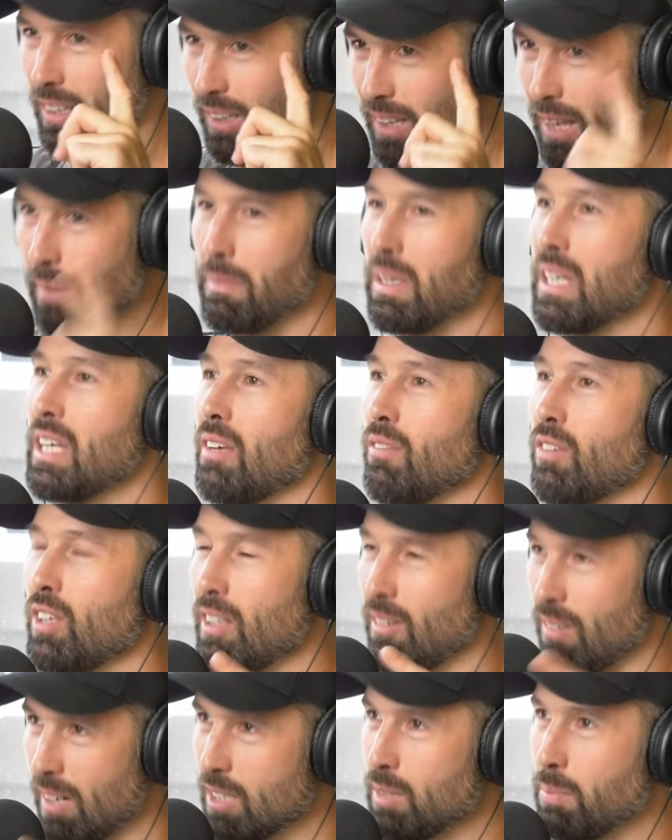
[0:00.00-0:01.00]
Let me give
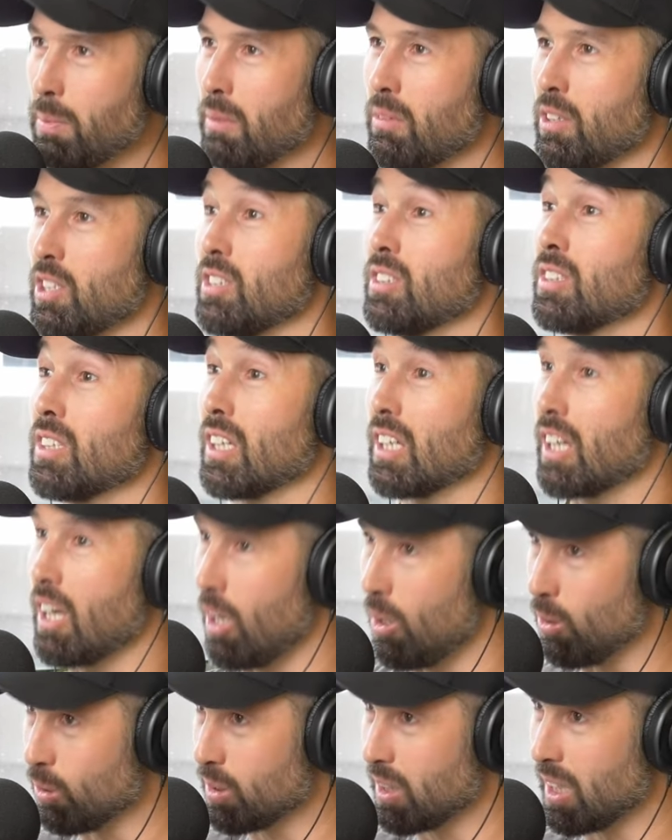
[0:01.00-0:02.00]
you the recipe, which is the
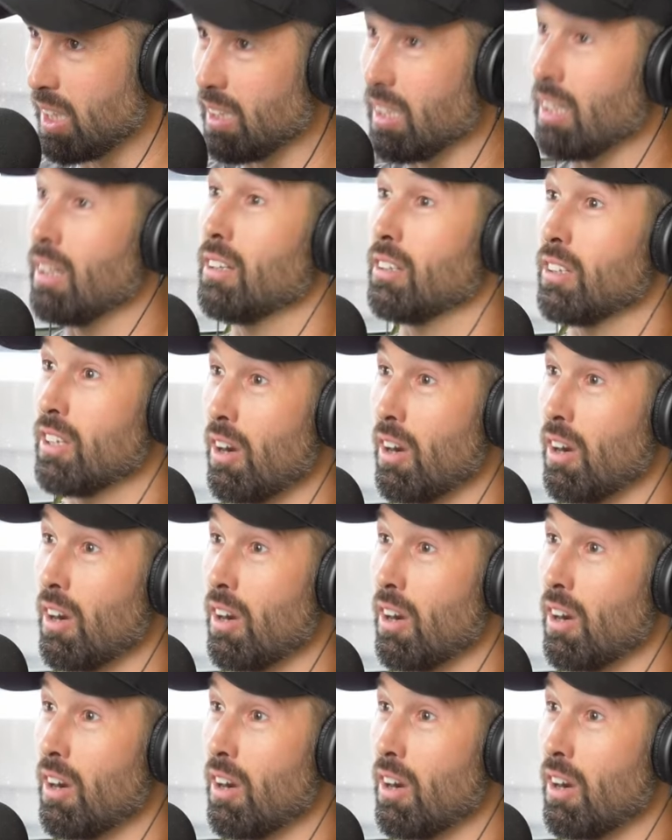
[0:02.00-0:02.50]
cold killer.